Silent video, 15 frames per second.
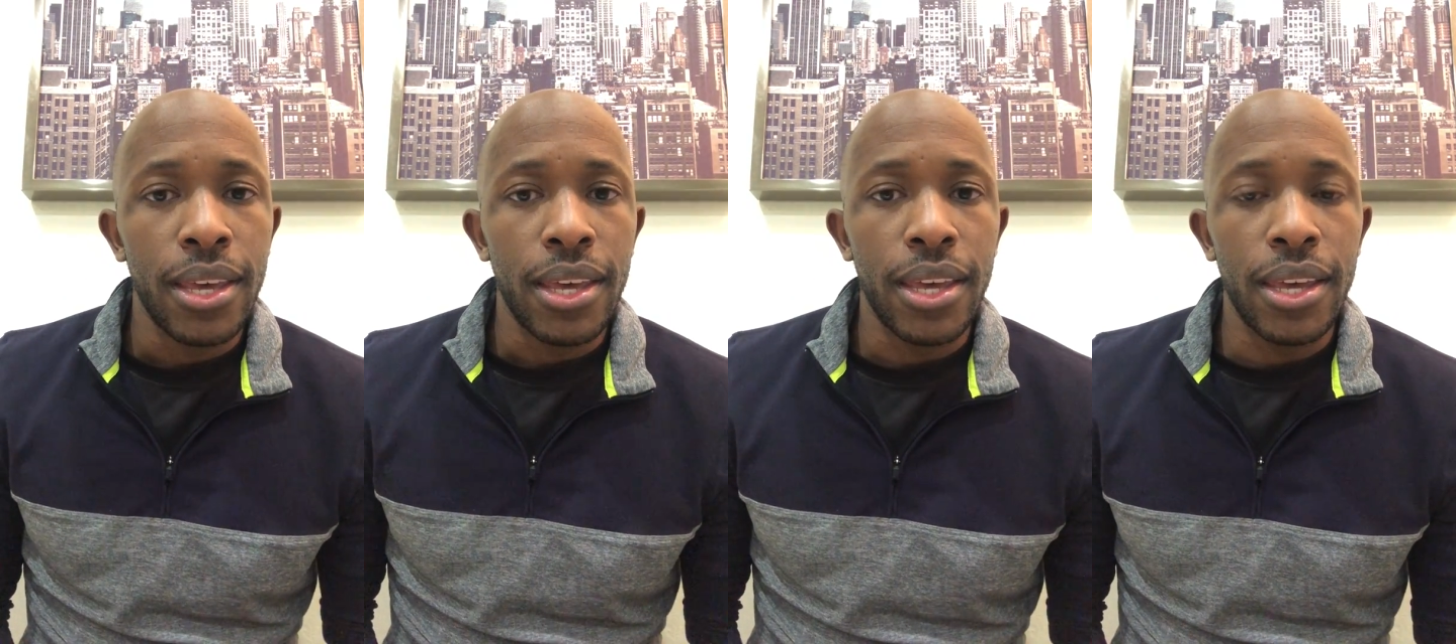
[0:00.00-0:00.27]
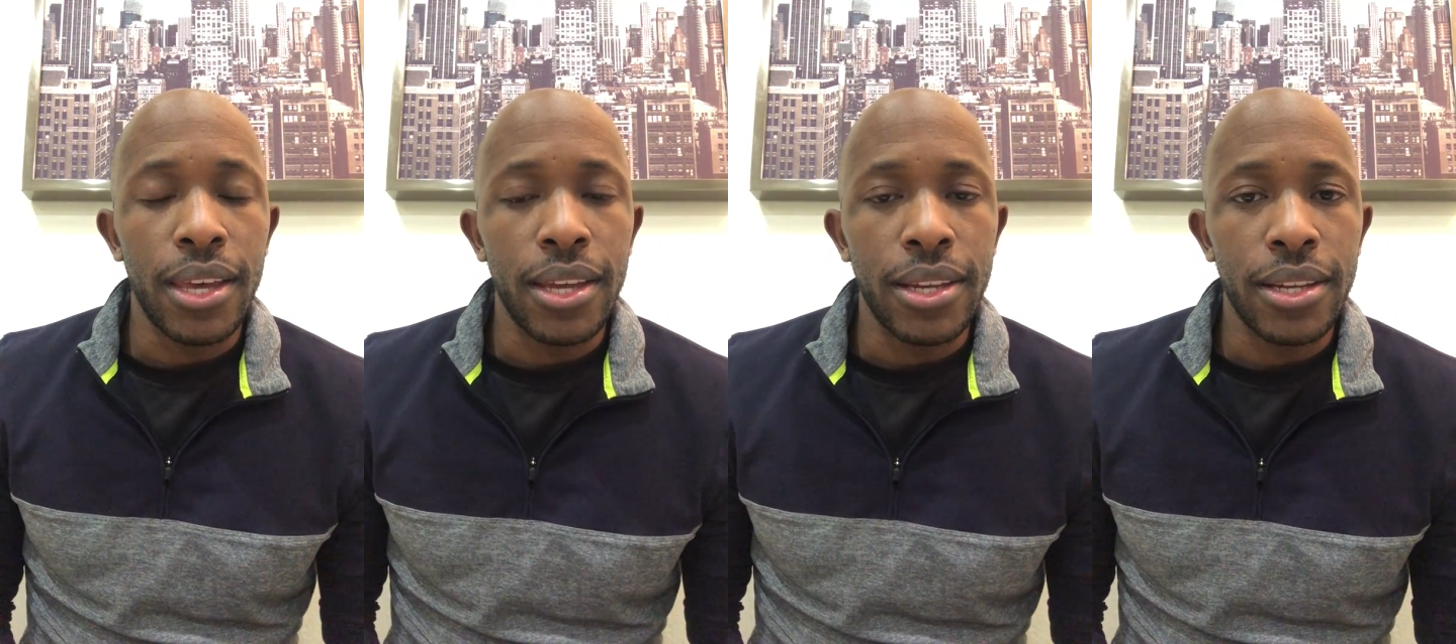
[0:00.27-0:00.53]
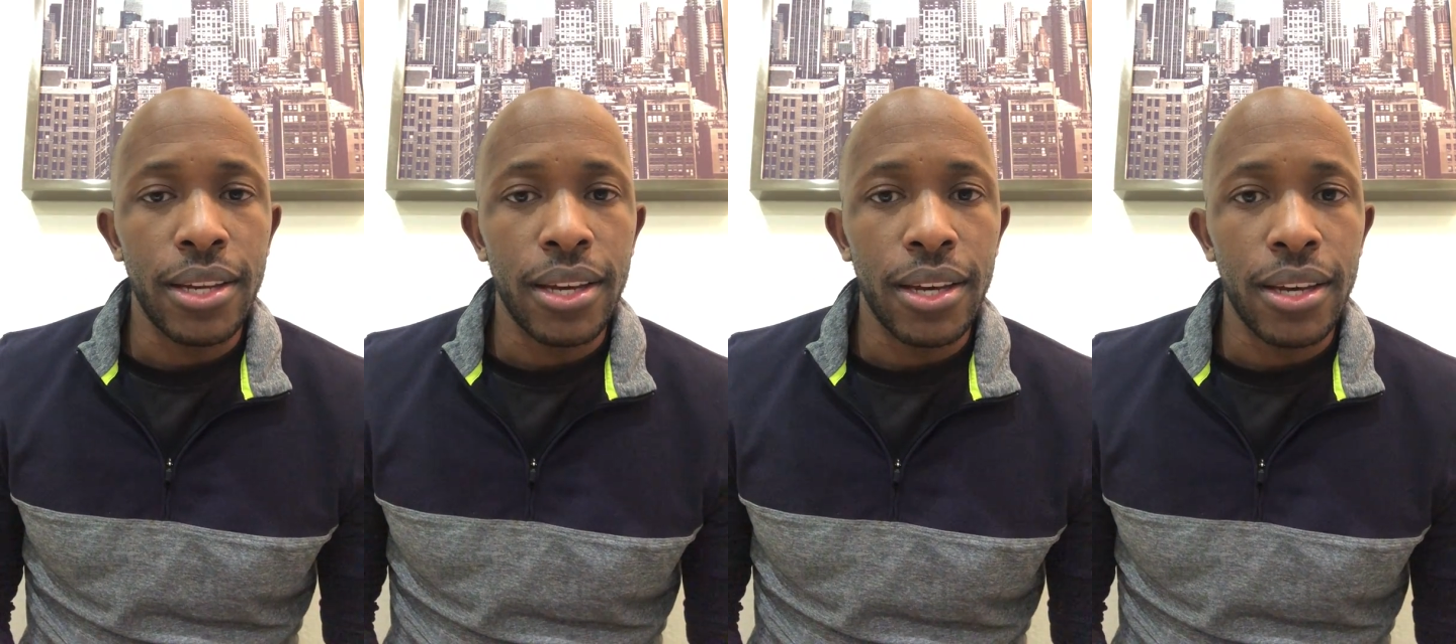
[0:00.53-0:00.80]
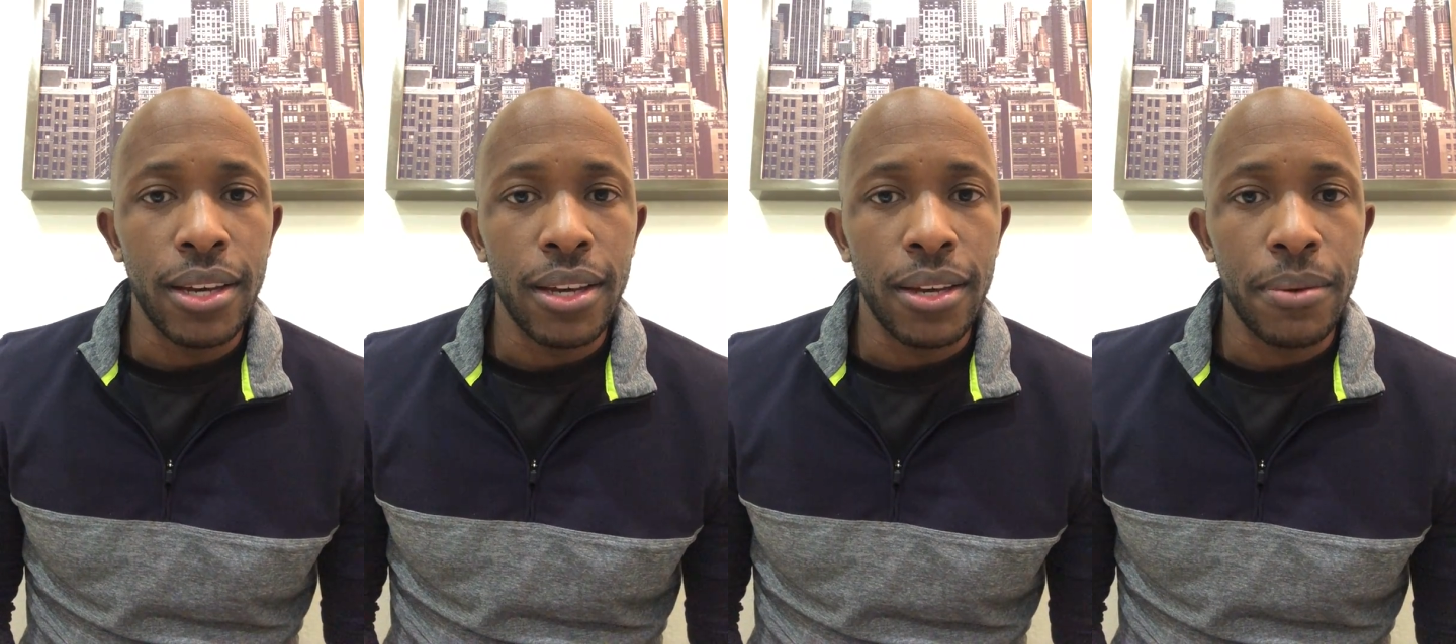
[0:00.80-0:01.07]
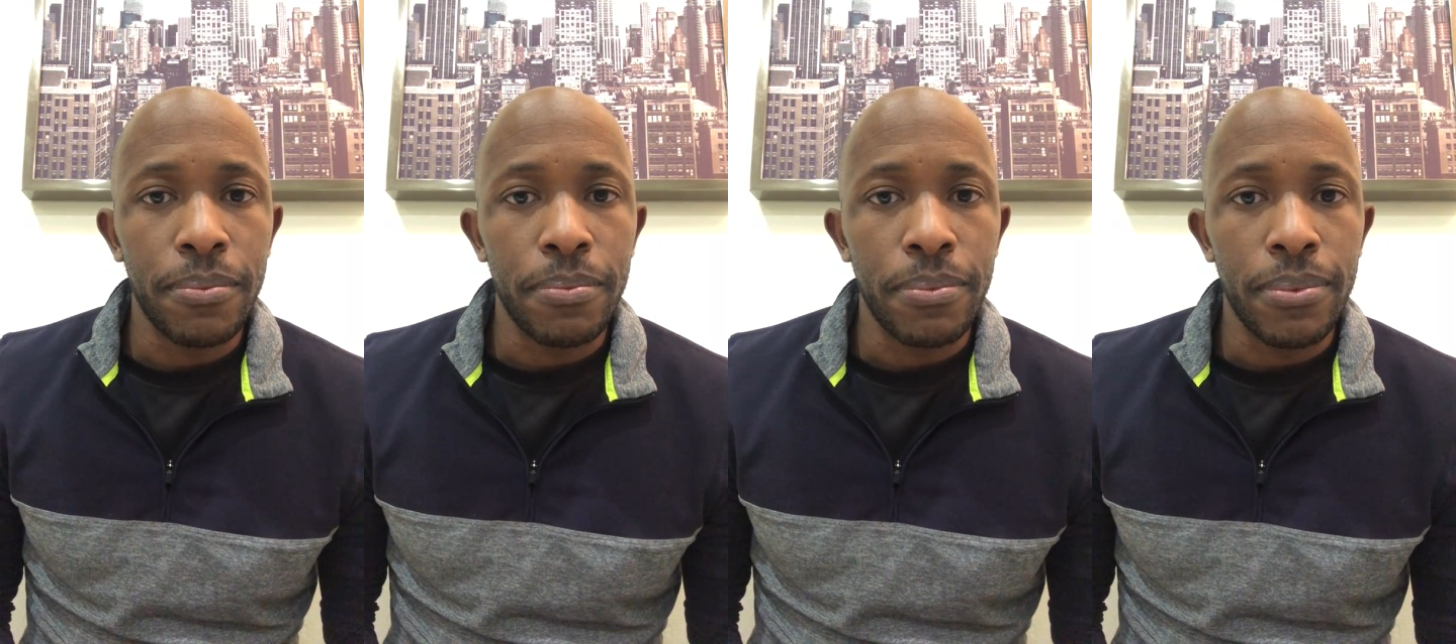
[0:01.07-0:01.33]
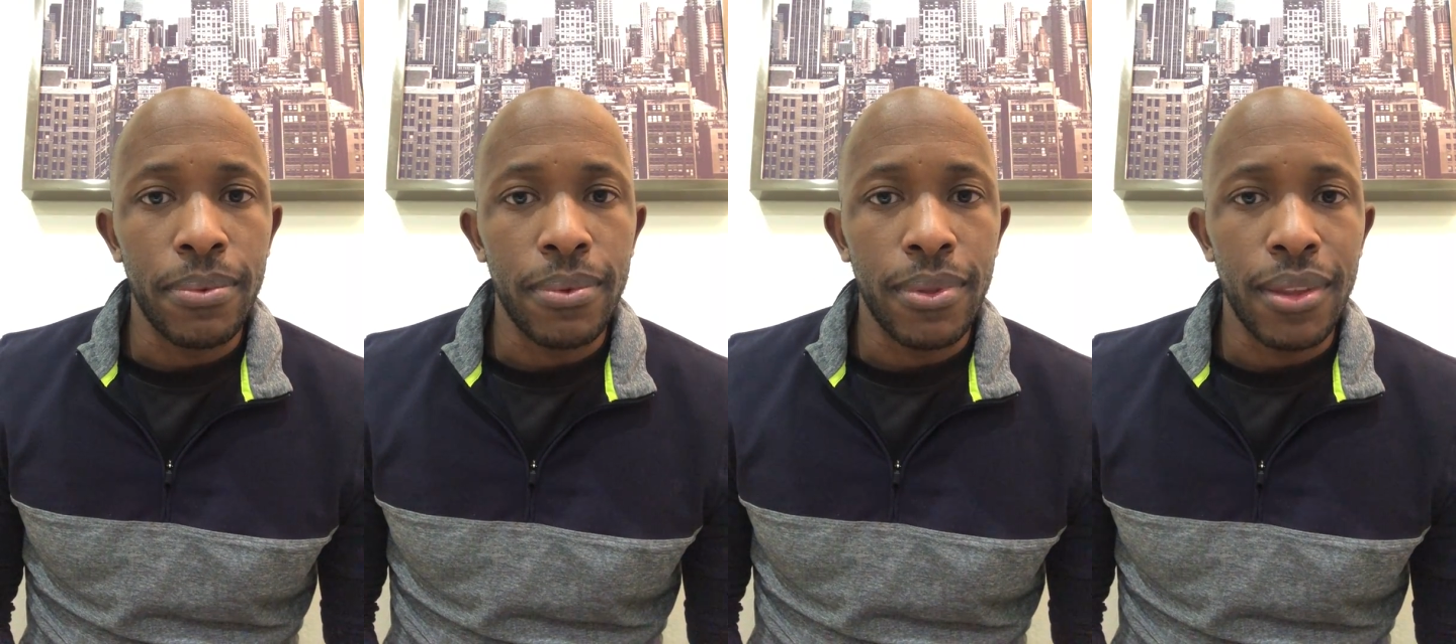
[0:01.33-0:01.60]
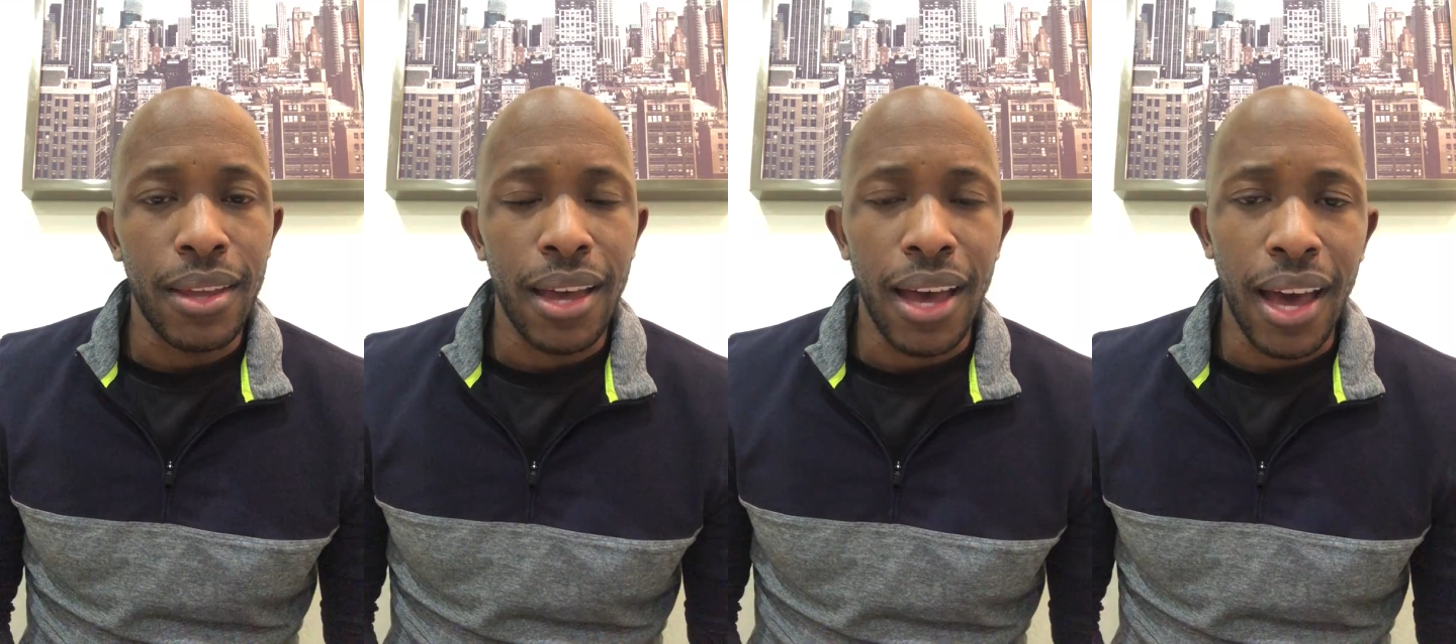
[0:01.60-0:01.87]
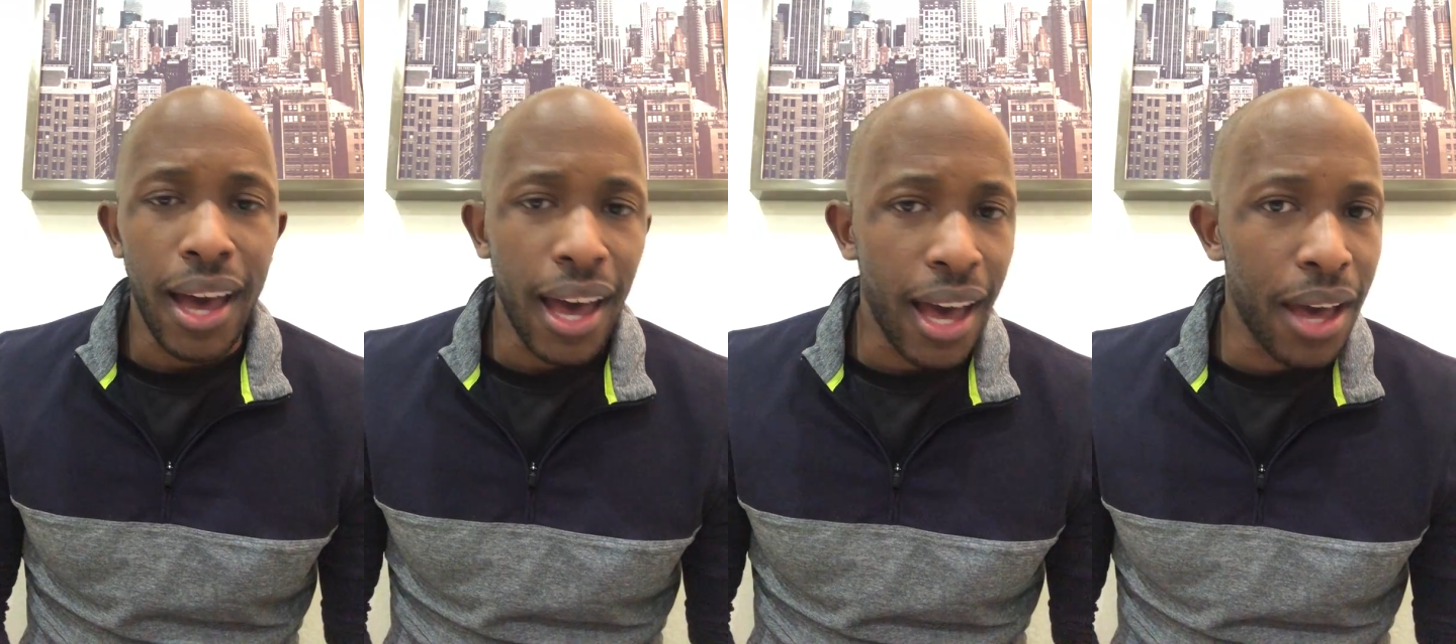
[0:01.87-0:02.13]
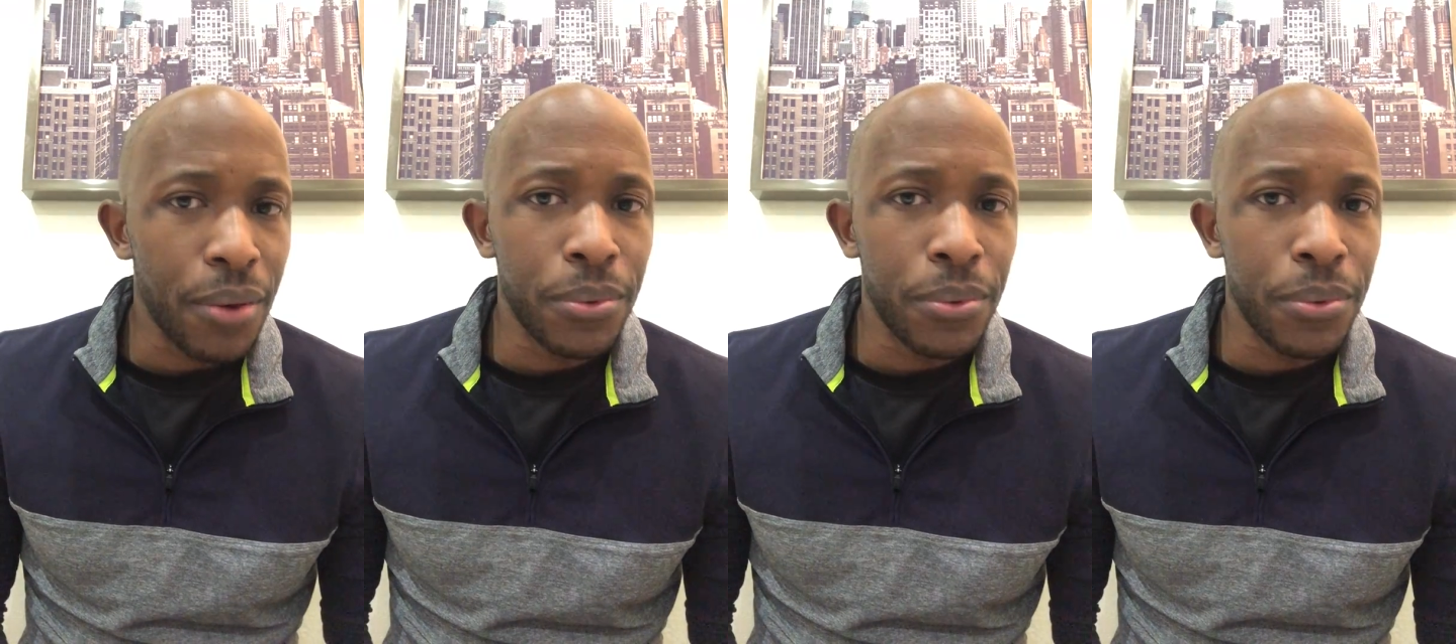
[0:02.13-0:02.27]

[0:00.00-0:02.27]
And I